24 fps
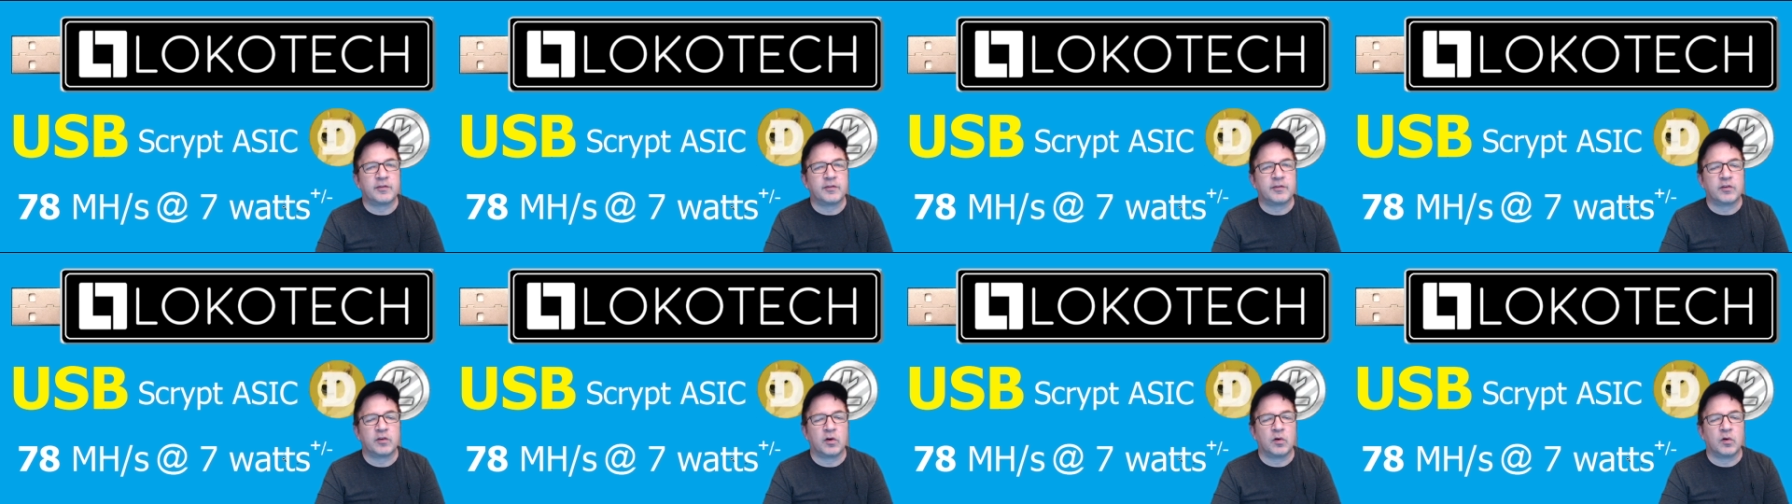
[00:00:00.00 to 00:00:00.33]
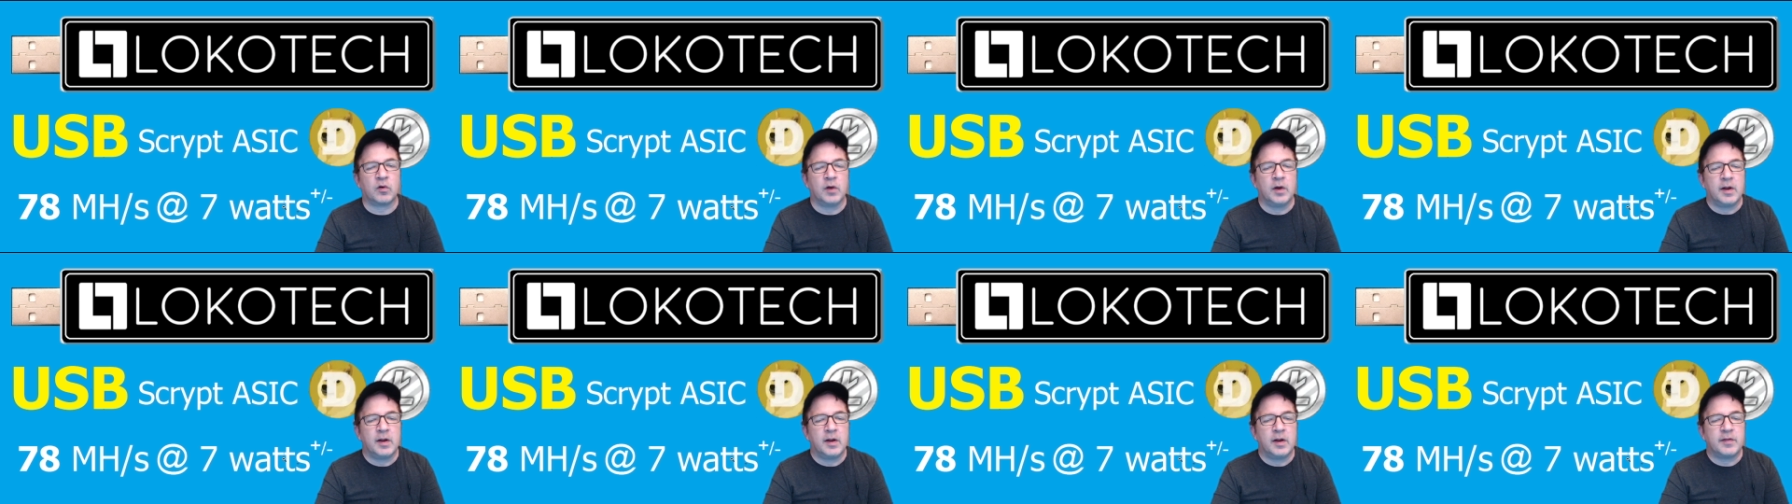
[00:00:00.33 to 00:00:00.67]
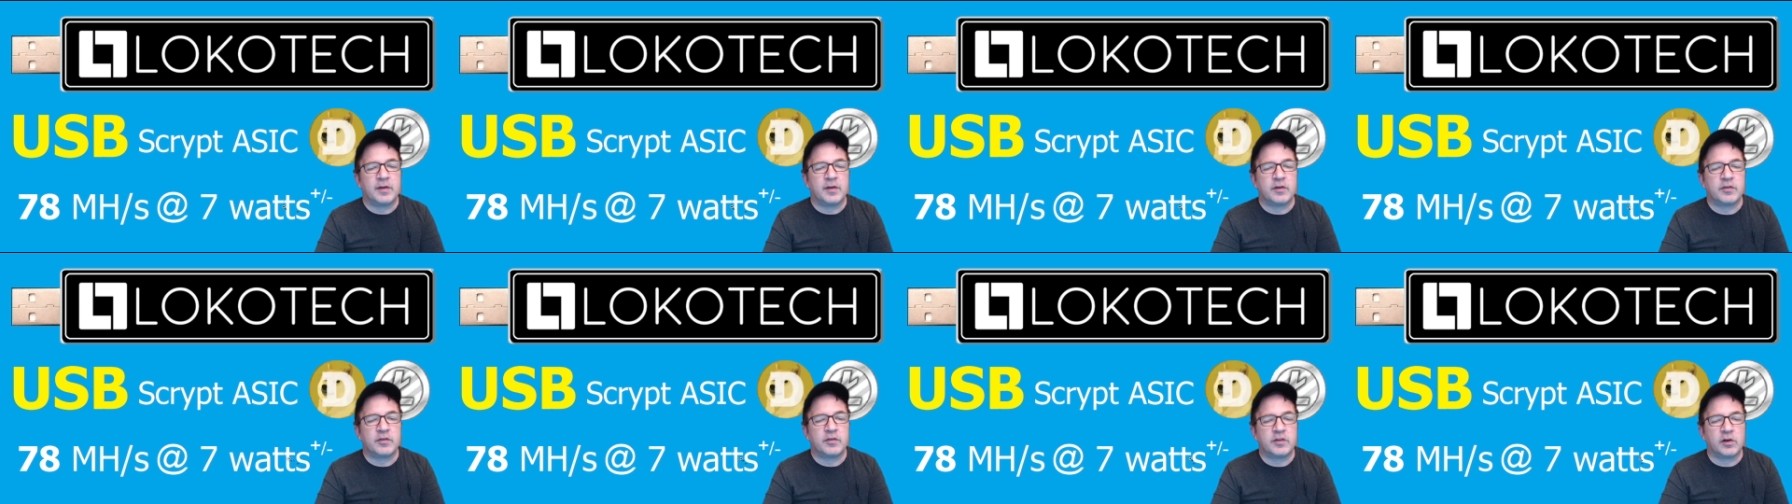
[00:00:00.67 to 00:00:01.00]
so
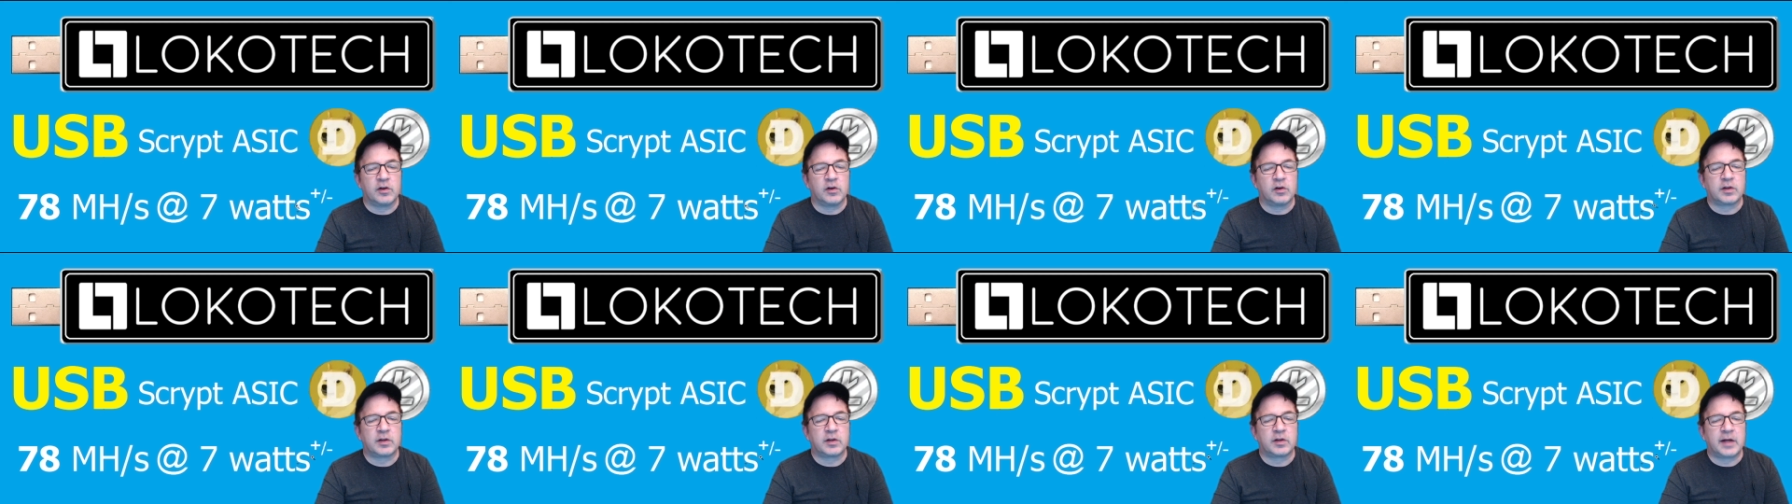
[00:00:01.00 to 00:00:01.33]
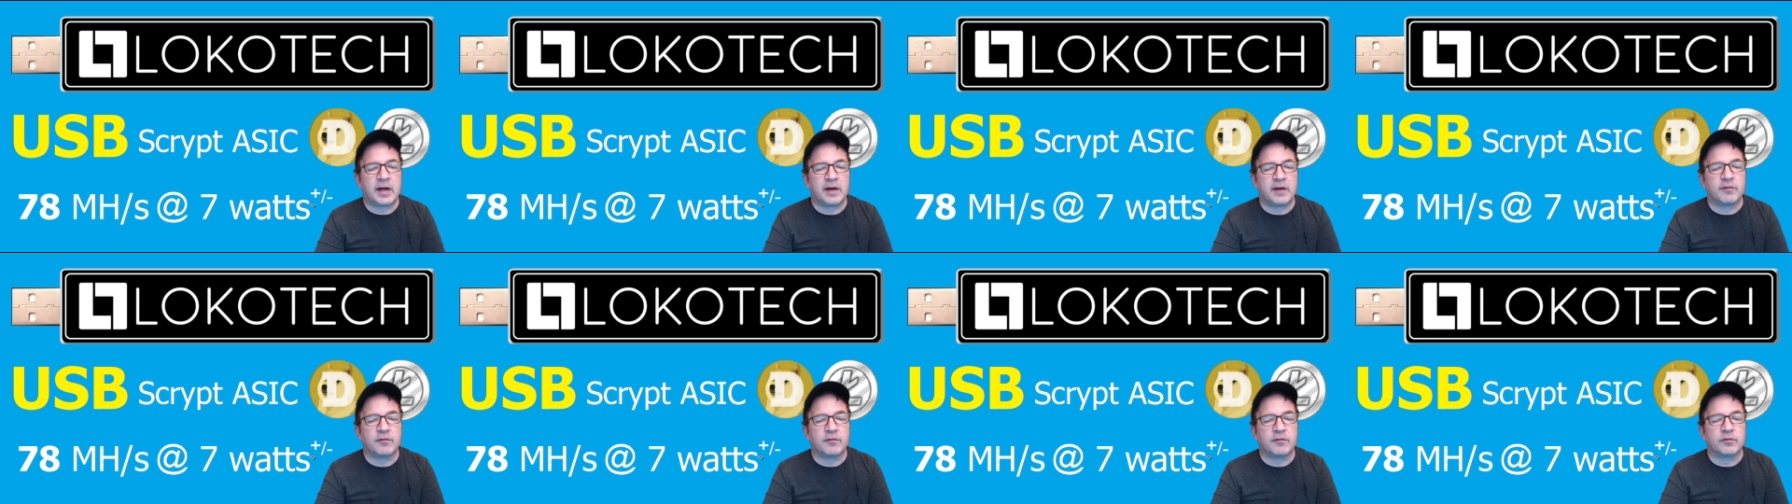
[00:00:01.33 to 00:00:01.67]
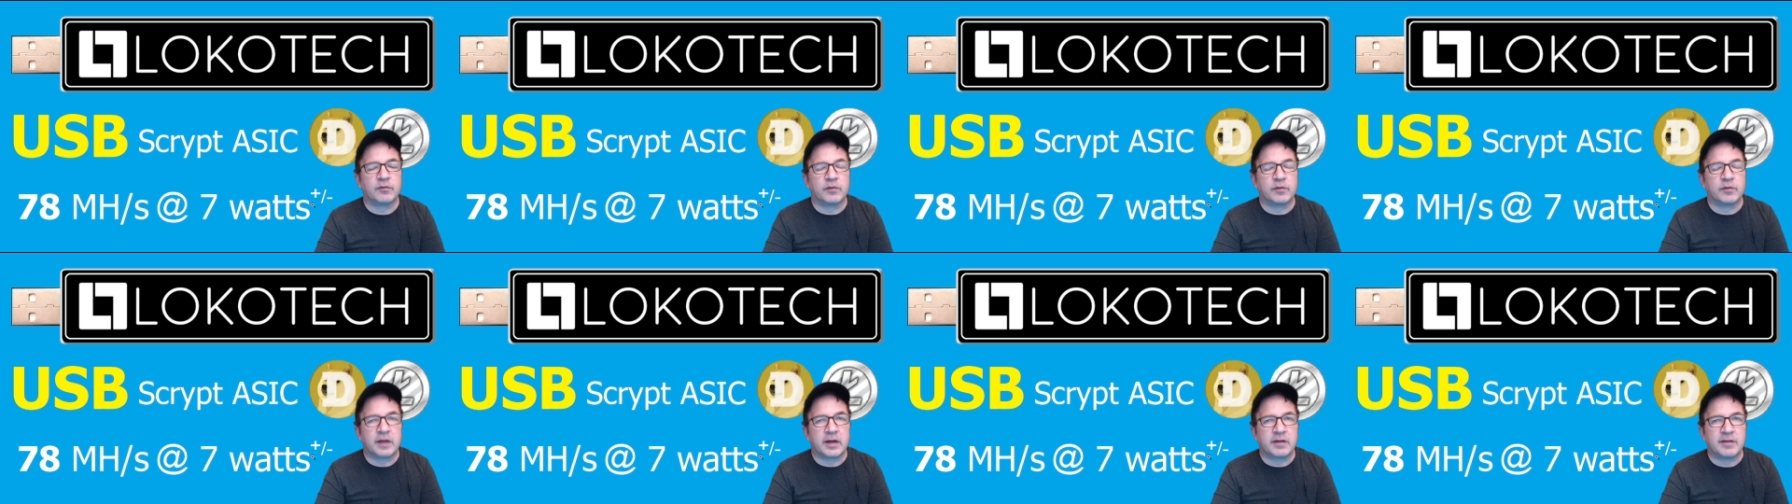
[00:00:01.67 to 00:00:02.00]
they're still kind of
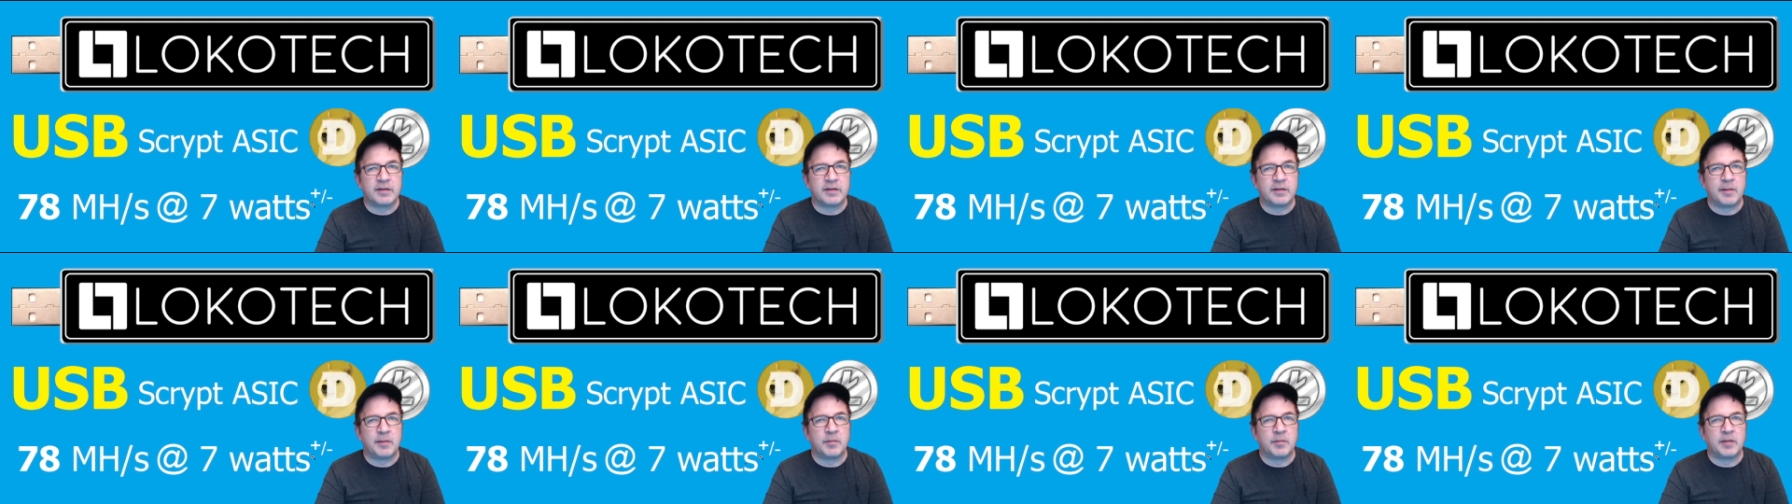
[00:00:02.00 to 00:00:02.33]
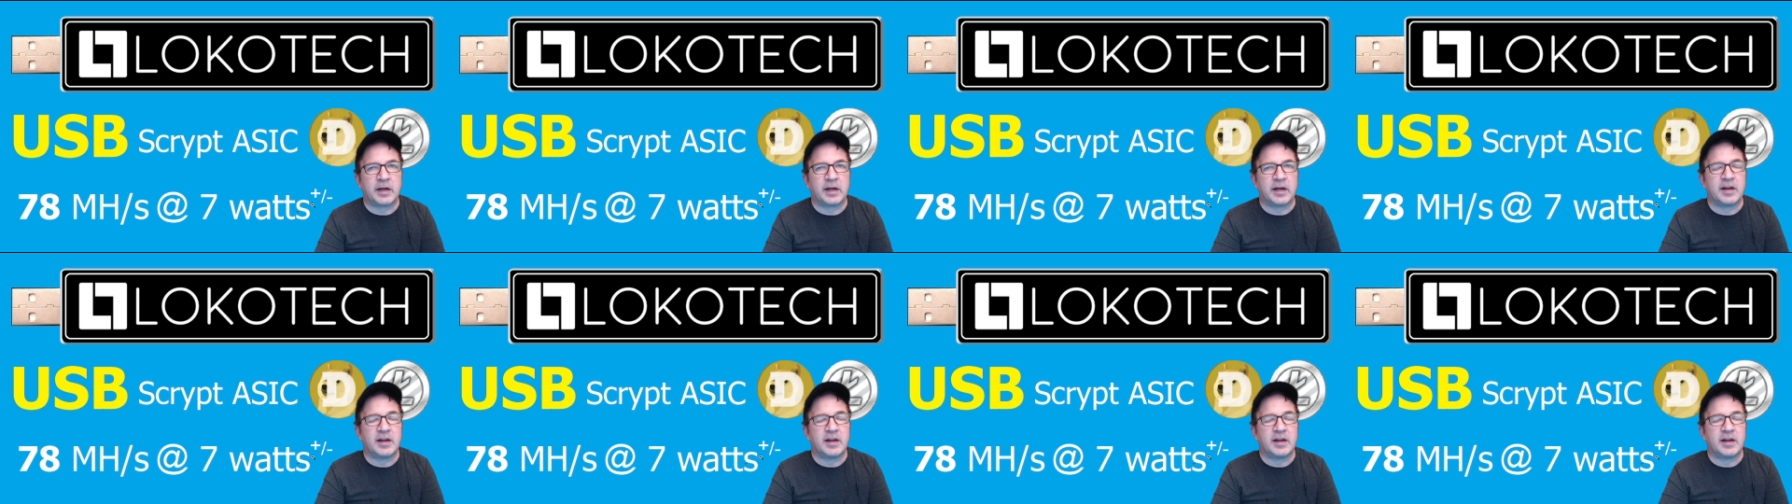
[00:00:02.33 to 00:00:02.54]
examining it.